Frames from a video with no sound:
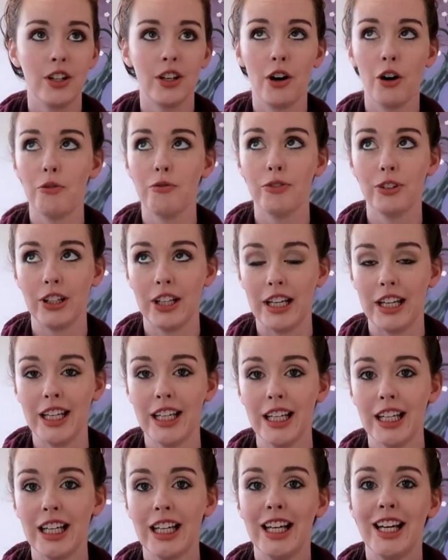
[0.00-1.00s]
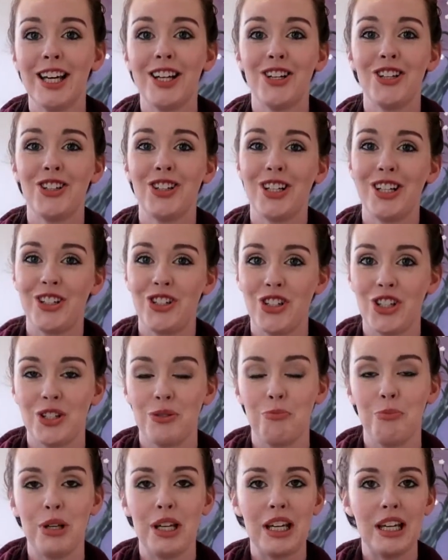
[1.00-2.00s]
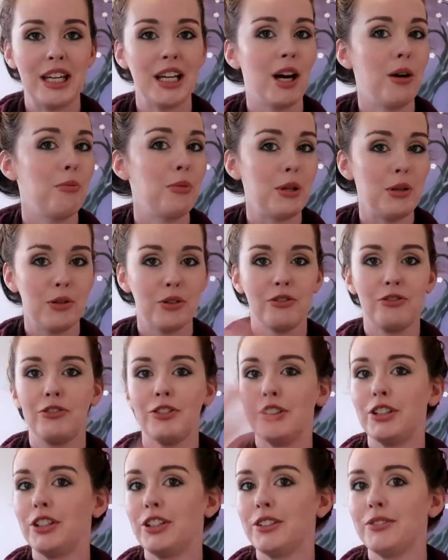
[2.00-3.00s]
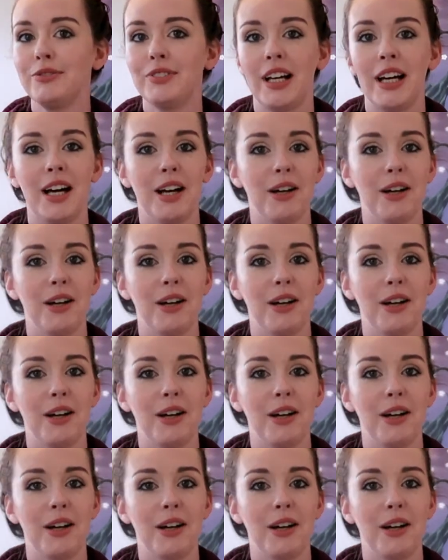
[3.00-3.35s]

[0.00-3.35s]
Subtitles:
hopefully should just be a beautiful,